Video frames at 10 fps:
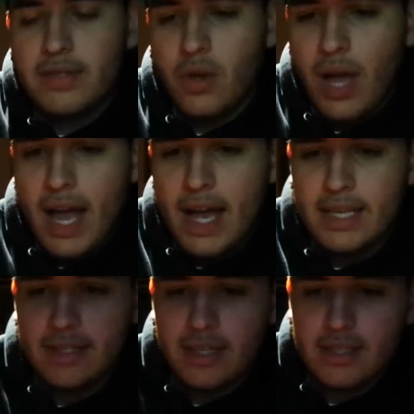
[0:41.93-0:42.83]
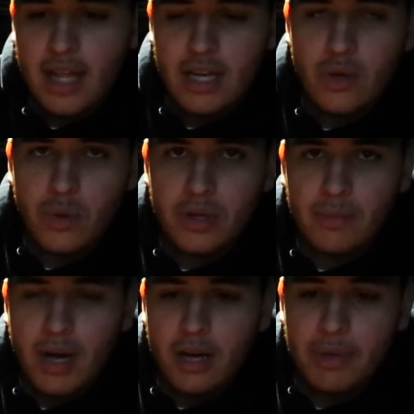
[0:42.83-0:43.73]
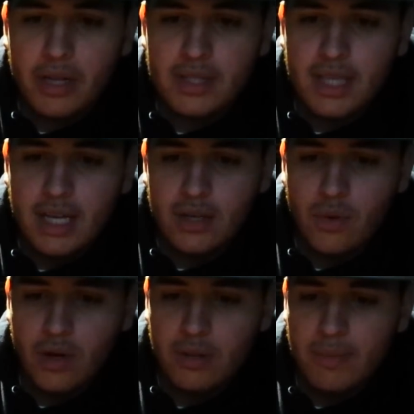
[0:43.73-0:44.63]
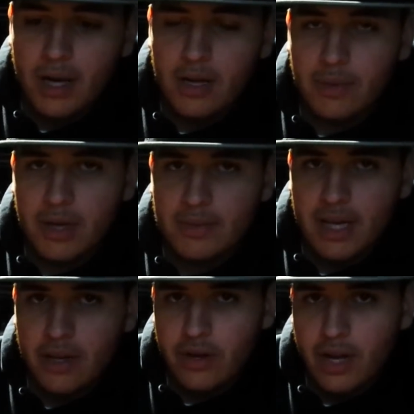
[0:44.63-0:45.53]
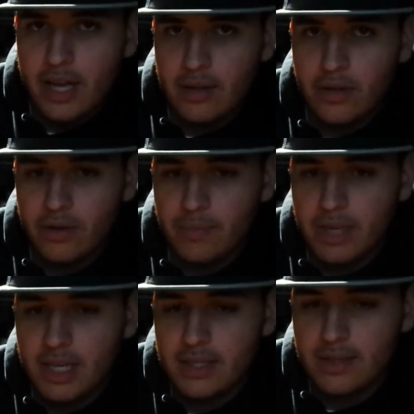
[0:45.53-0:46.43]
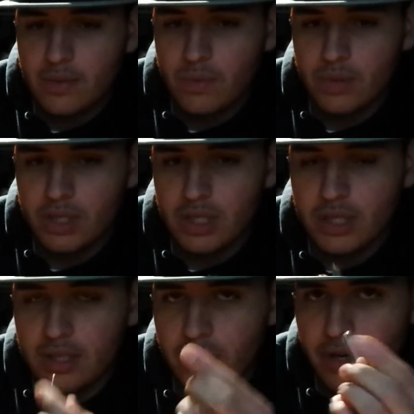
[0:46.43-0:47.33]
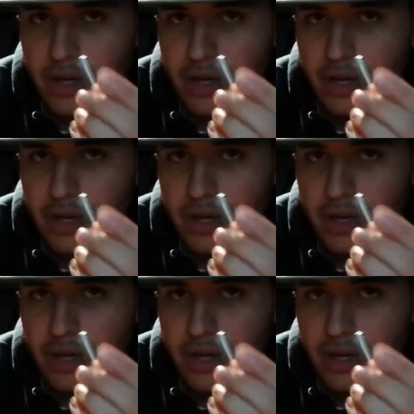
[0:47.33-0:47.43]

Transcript: So it has a sliding door on the bottom, and on the sliding door on the bottom comes out your earpiece, which is